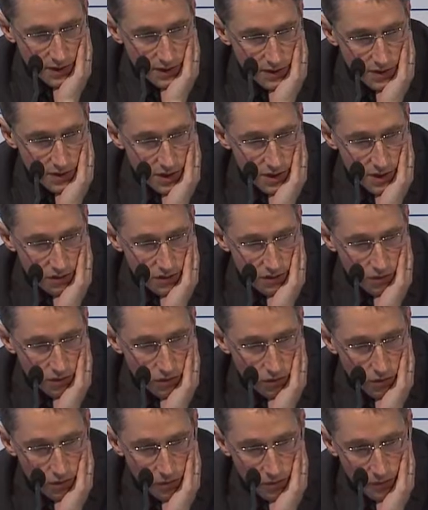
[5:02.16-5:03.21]

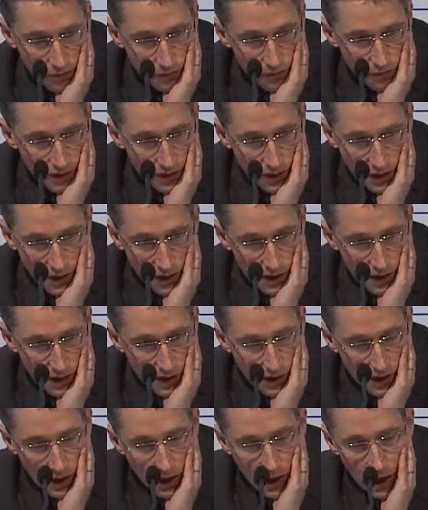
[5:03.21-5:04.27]
d4.
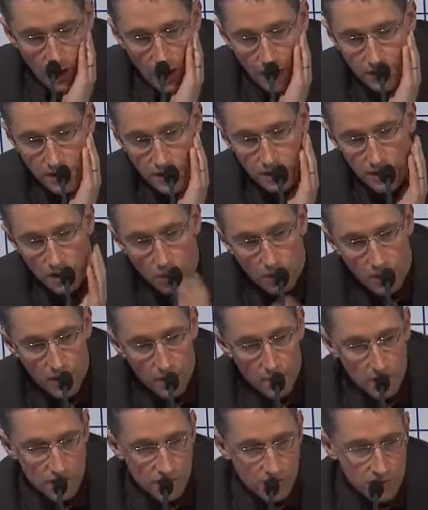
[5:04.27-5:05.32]
I don't know whether
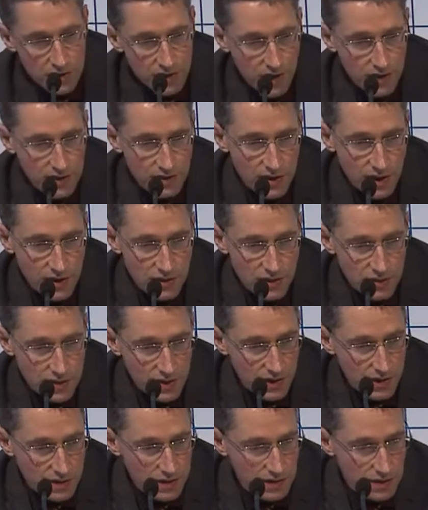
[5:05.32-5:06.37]
bishop takes
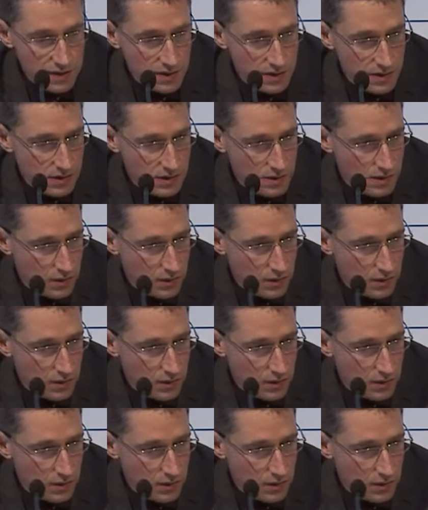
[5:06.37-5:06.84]
h6 is,